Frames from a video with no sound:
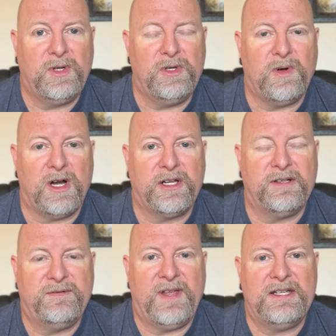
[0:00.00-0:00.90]
who are
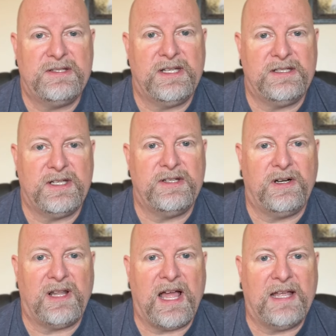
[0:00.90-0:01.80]
going to face things in
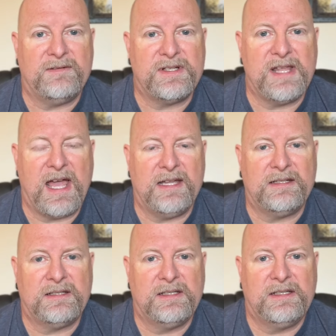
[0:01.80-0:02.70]
their lives
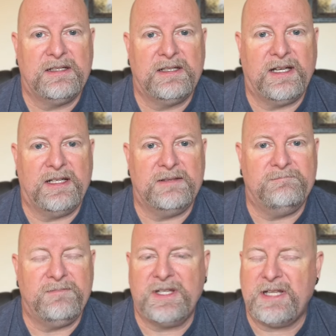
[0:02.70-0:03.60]
that
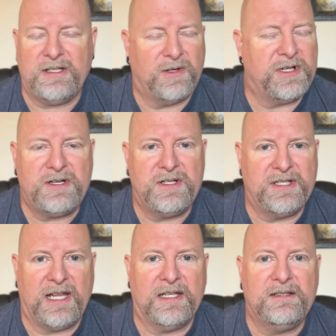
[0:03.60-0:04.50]
um, that they don't
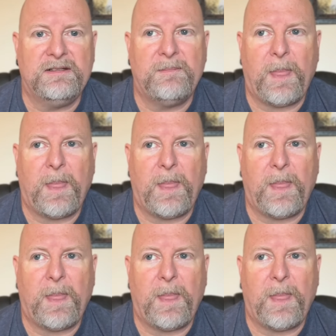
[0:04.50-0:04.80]
understand,